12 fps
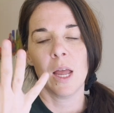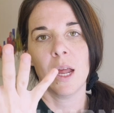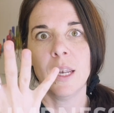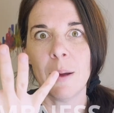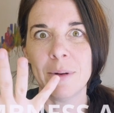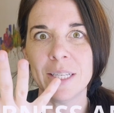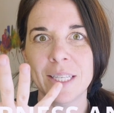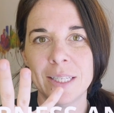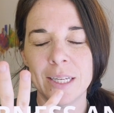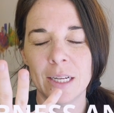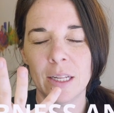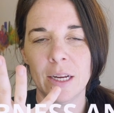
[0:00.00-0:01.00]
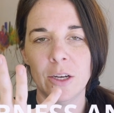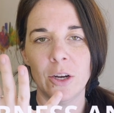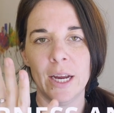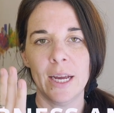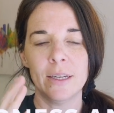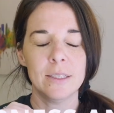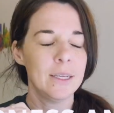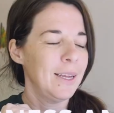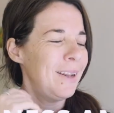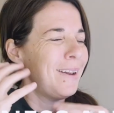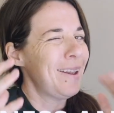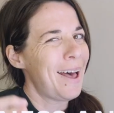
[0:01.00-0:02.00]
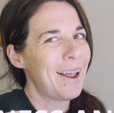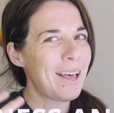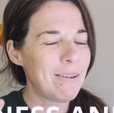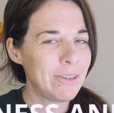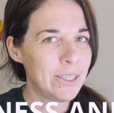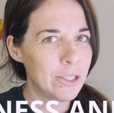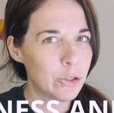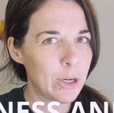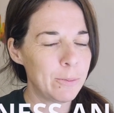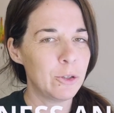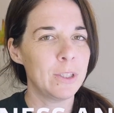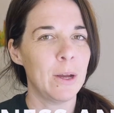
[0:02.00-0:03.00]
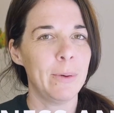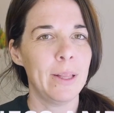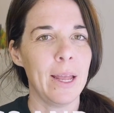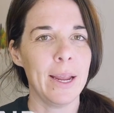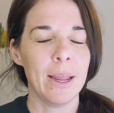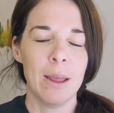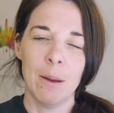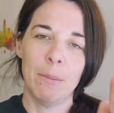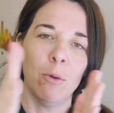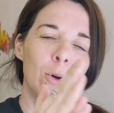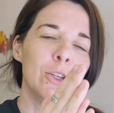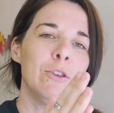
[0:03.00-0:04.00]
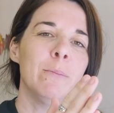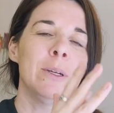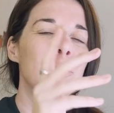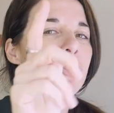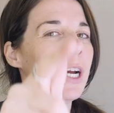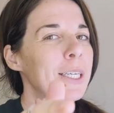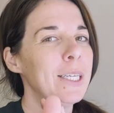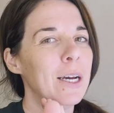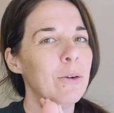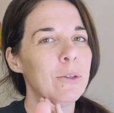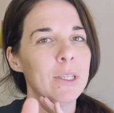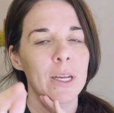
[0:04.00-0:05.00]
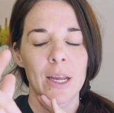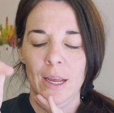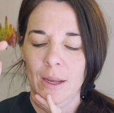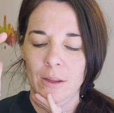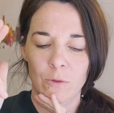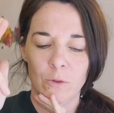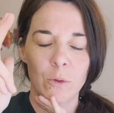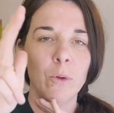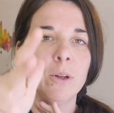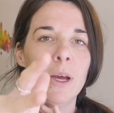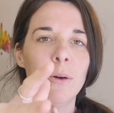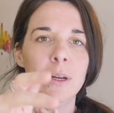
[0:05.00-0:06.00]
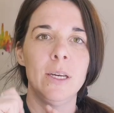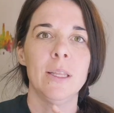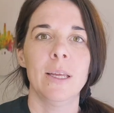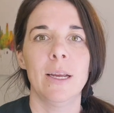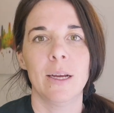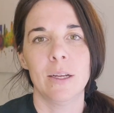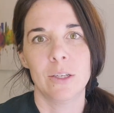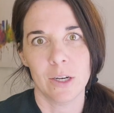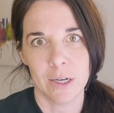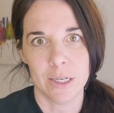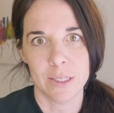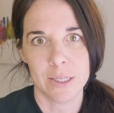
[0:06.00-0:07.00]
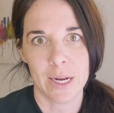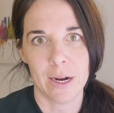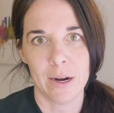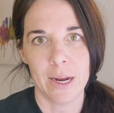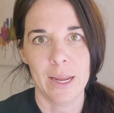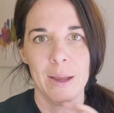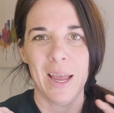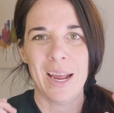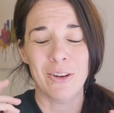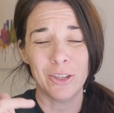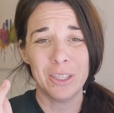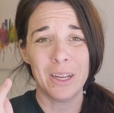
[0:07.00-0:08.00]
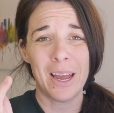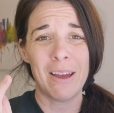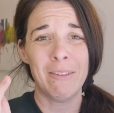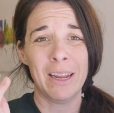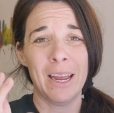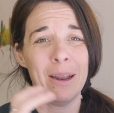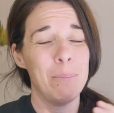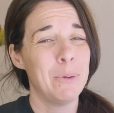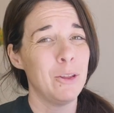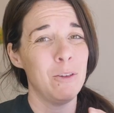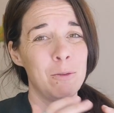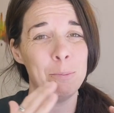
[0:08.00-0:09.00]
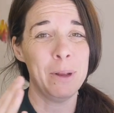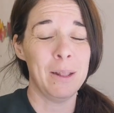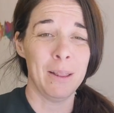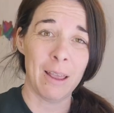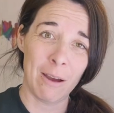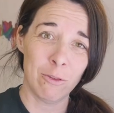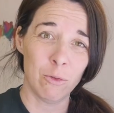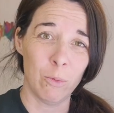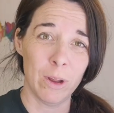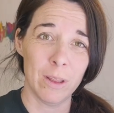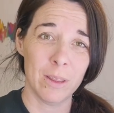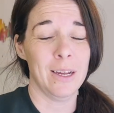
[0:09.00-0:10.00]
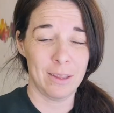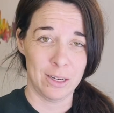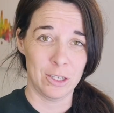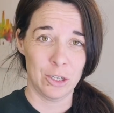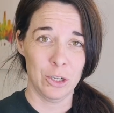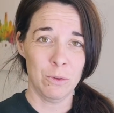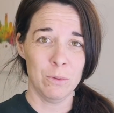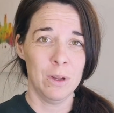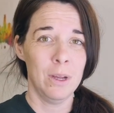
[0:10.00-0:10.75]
Numbness and tingling in your hand, not often descriptors that we like. But once you've been checked out, you've ruled out anything dark and scary, and you're still having it, but you've been left with nothing to do,